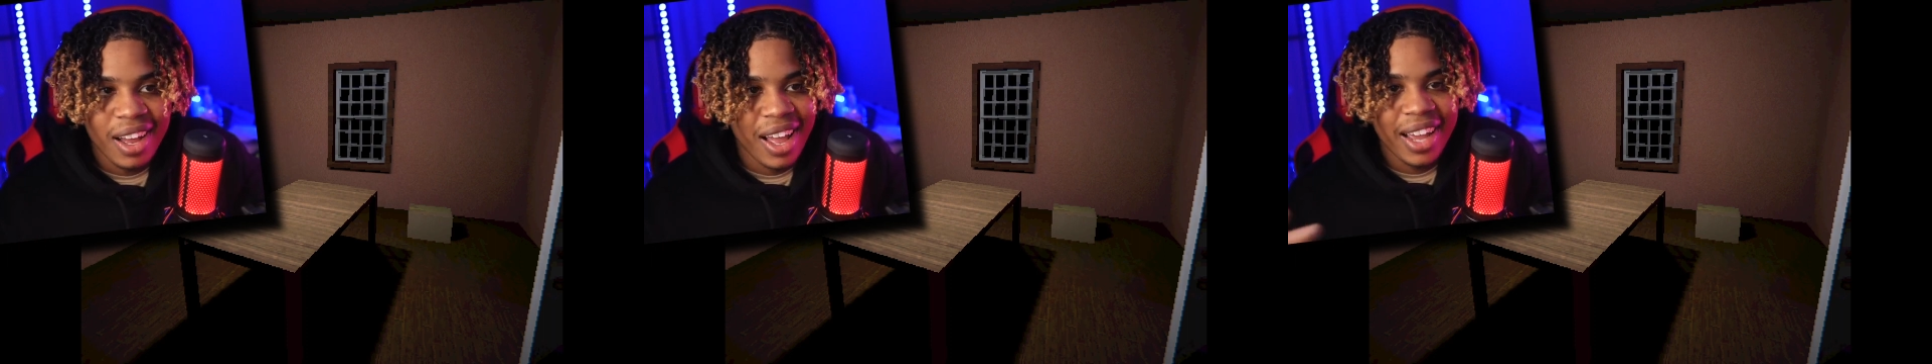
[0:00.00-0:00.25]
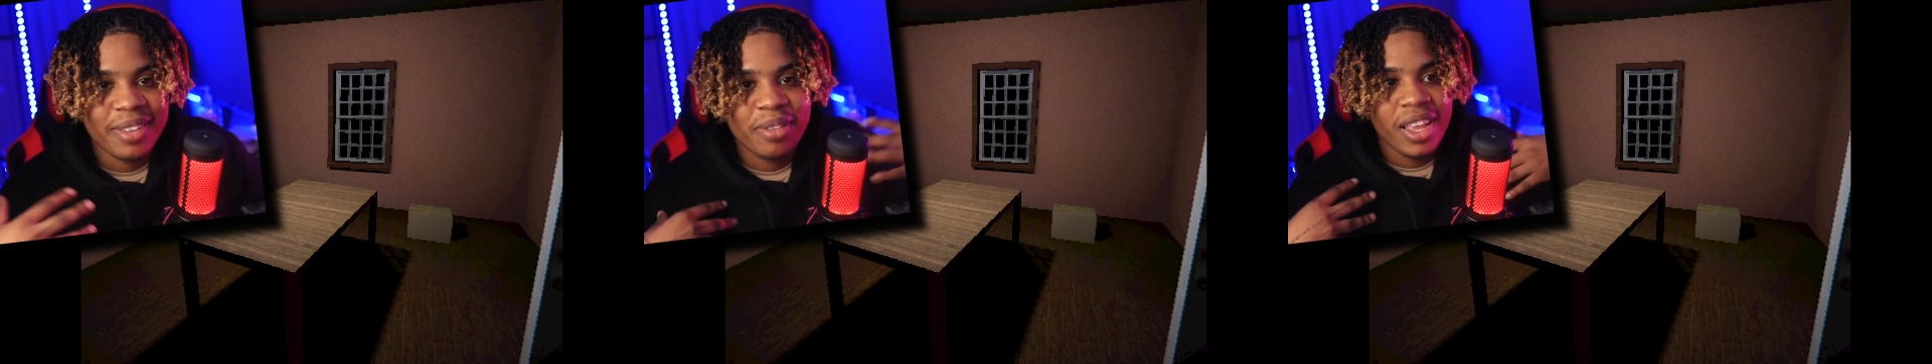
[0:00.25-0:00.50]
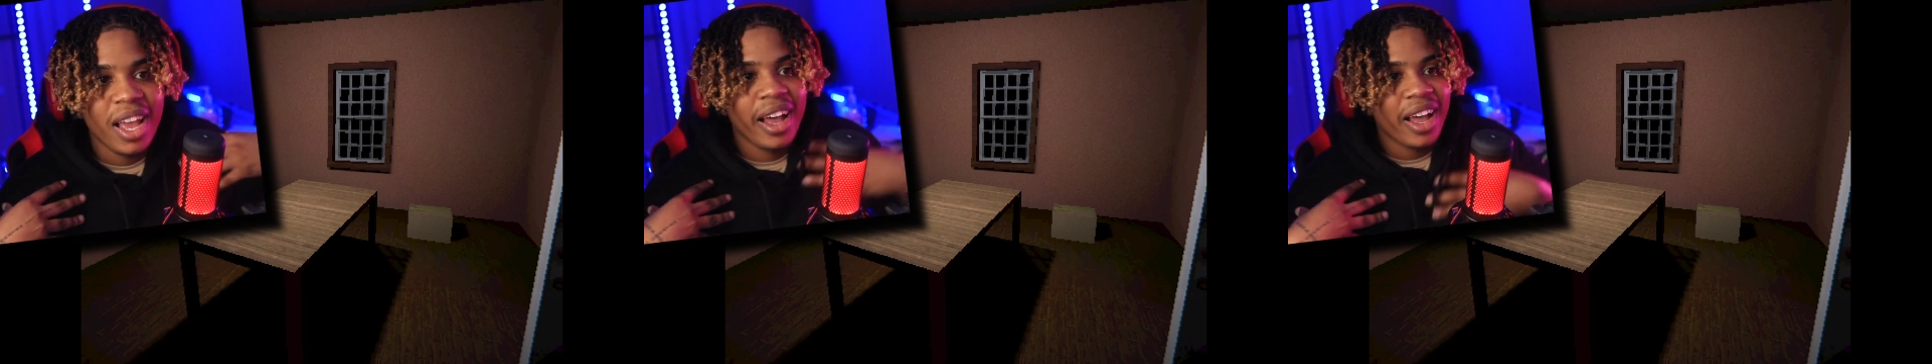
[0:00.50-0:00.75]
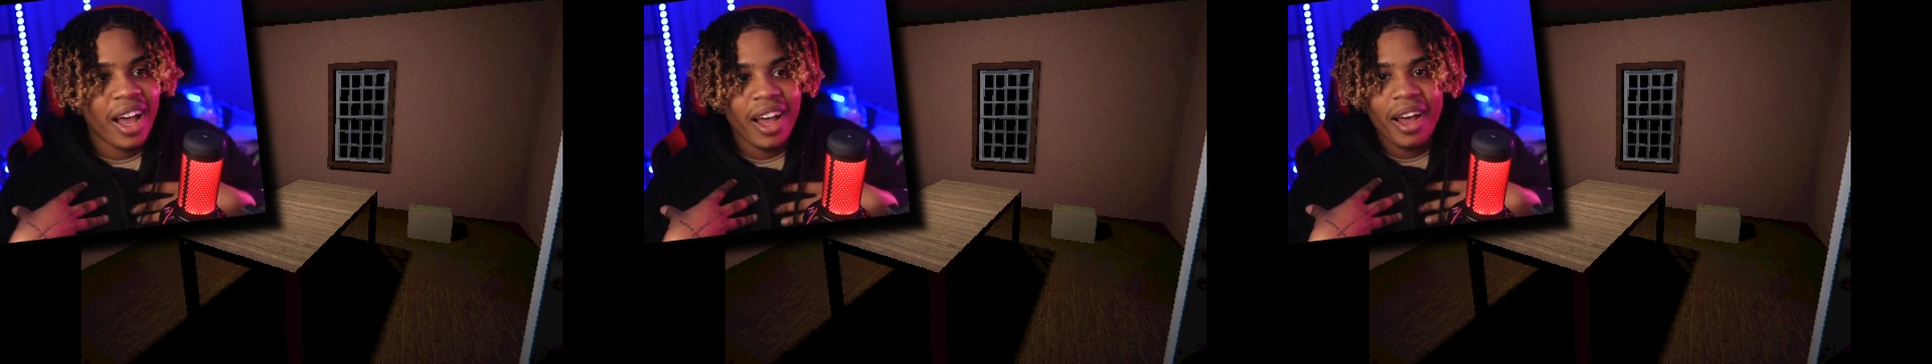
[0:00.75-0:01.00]
Like,
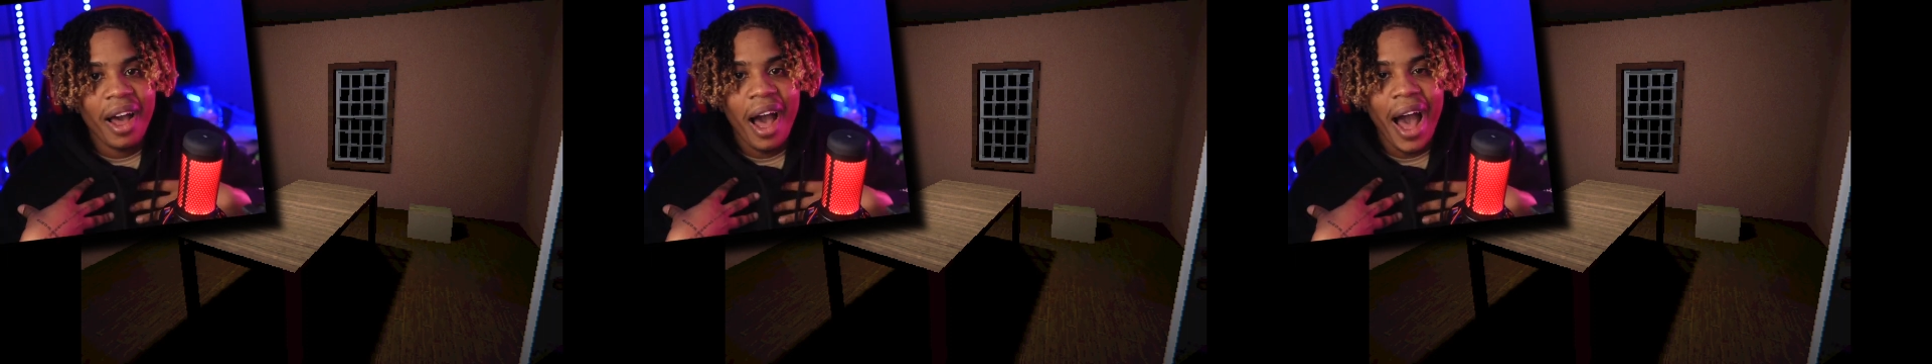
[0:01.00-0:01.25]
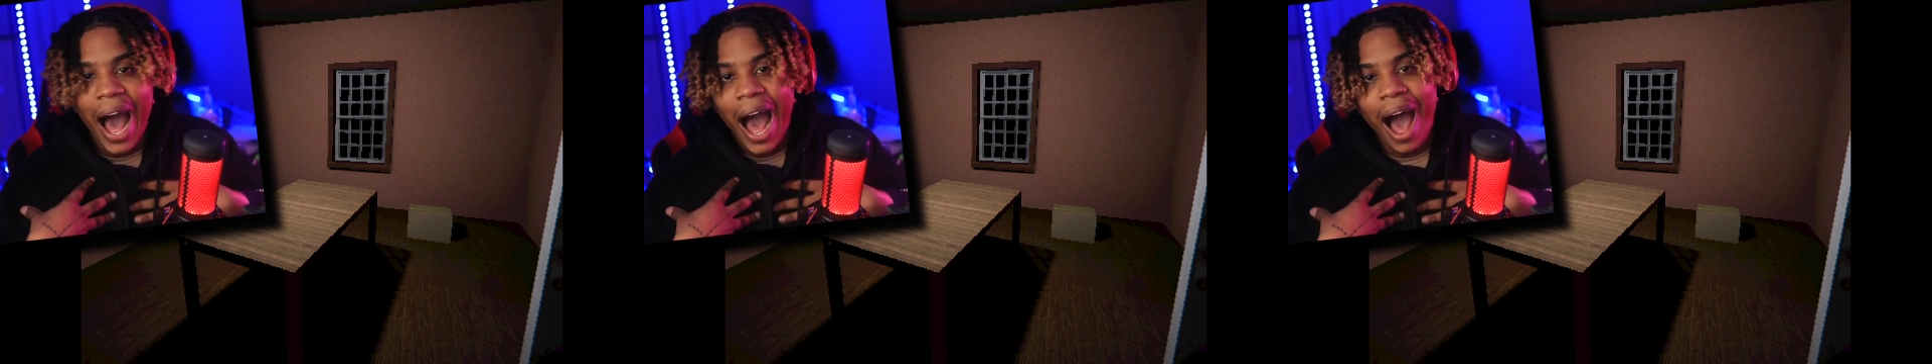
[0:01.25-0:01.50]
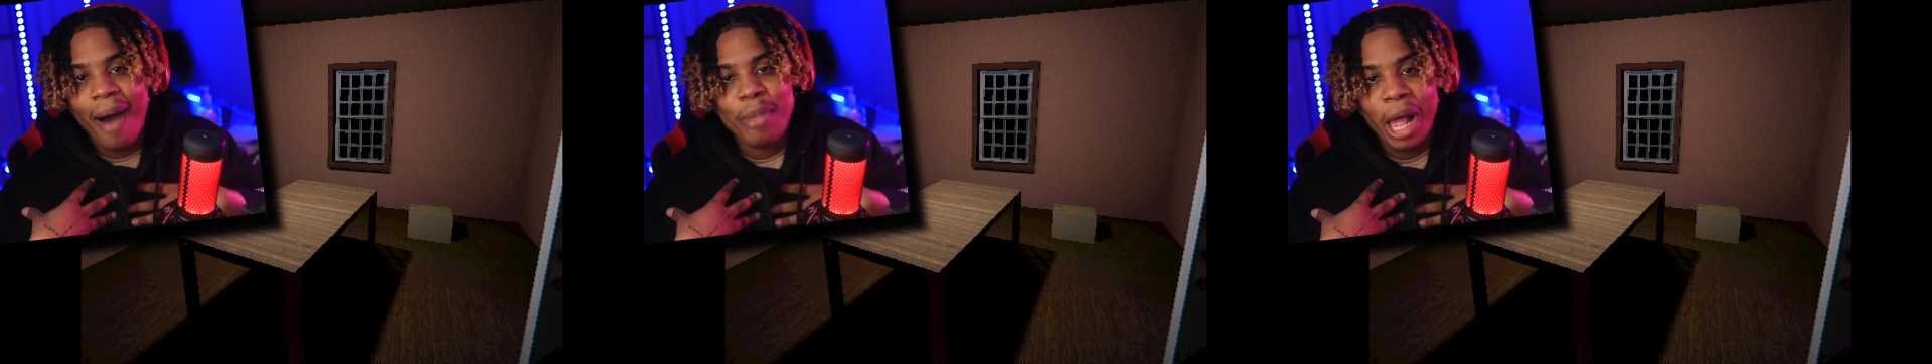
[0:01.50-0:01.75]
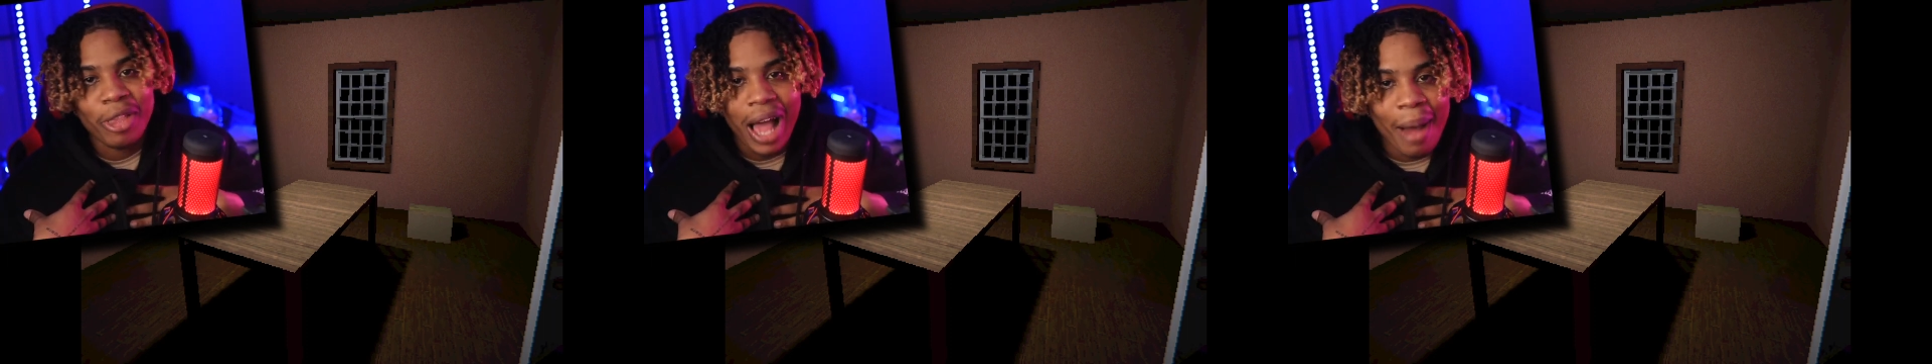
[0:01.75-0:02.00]
I'm
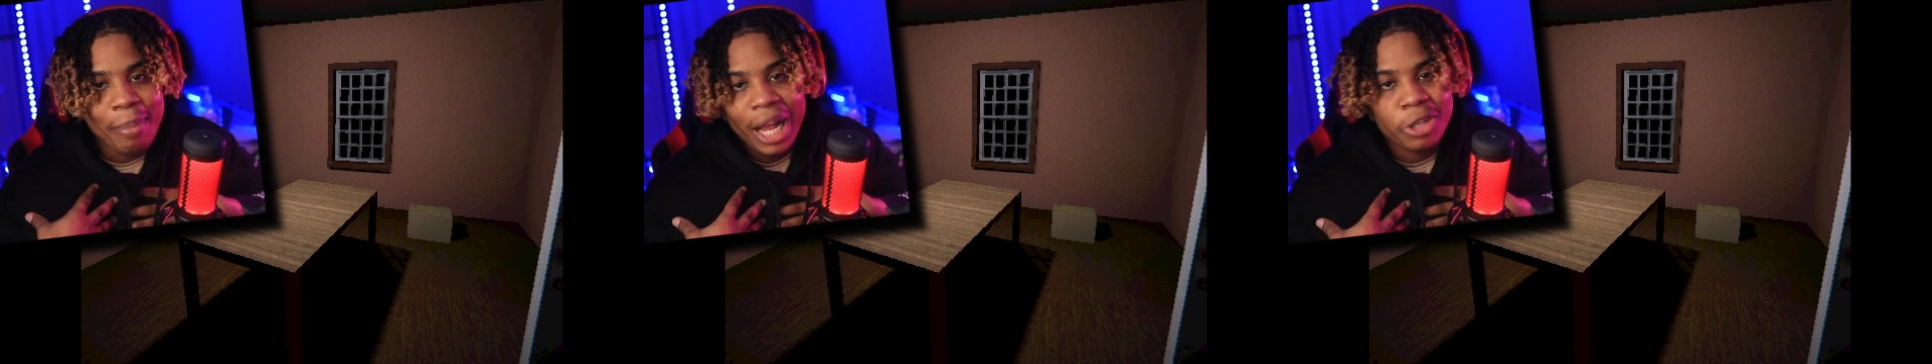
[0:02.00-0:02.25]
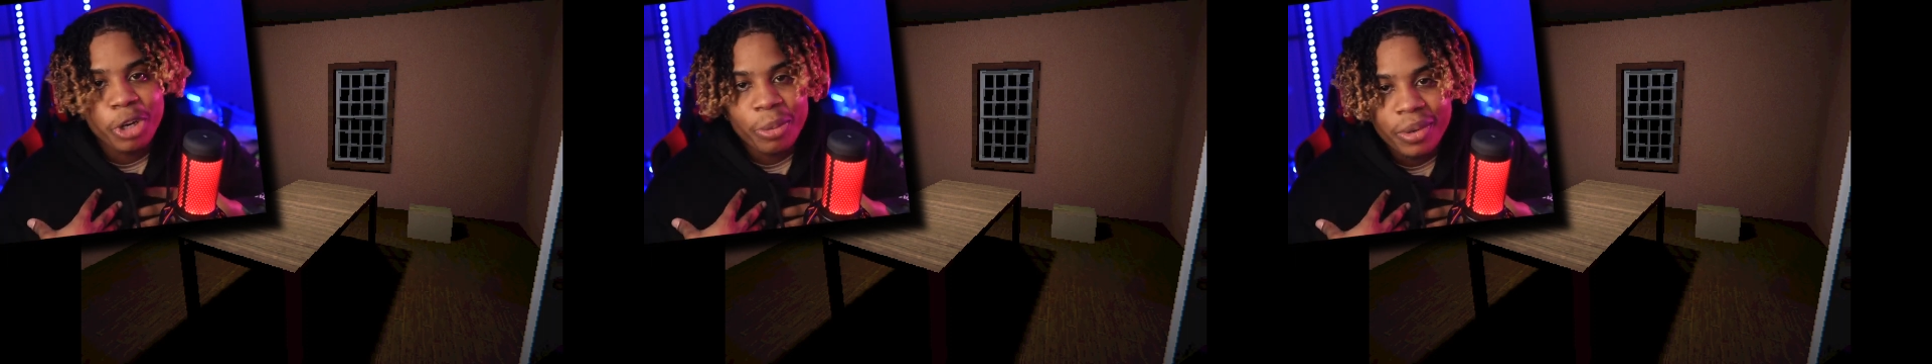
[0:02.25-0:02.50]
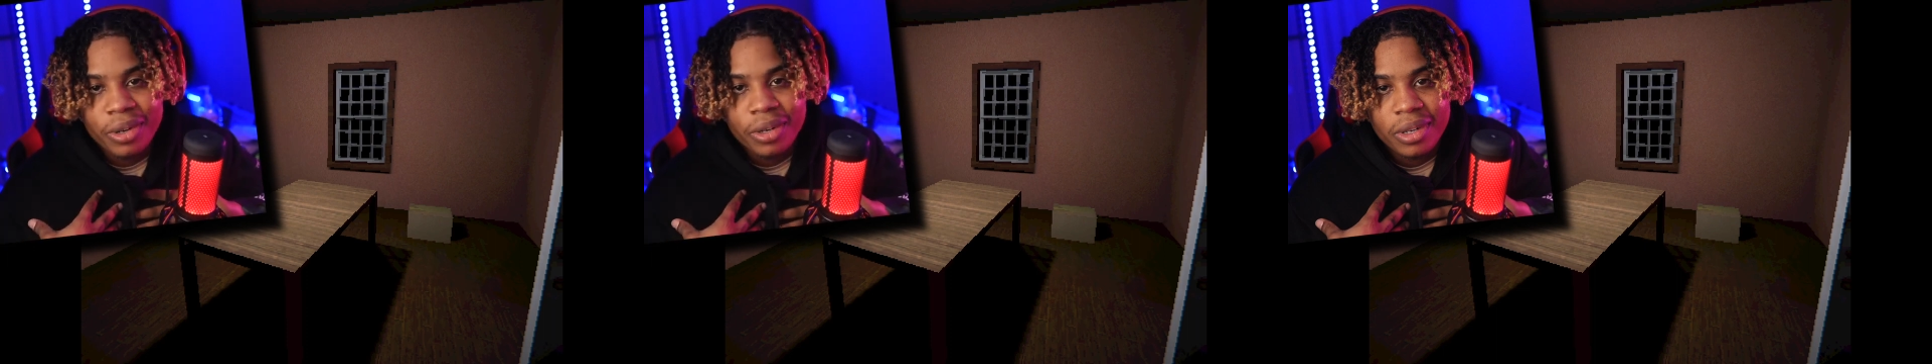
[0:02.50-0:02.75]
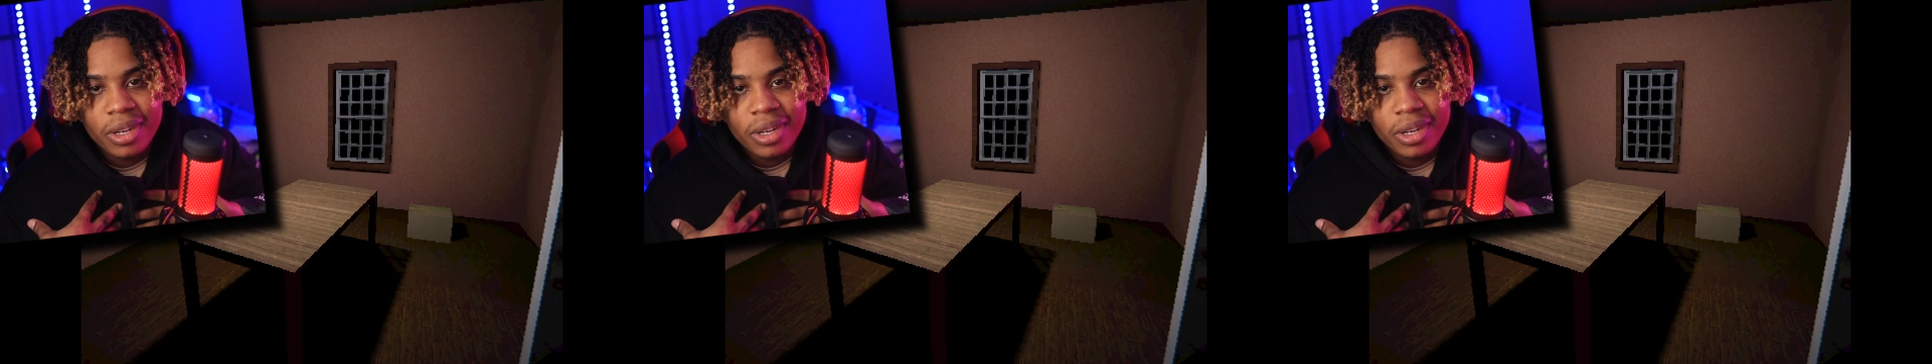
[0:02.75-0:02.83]
not, I'm not tripping.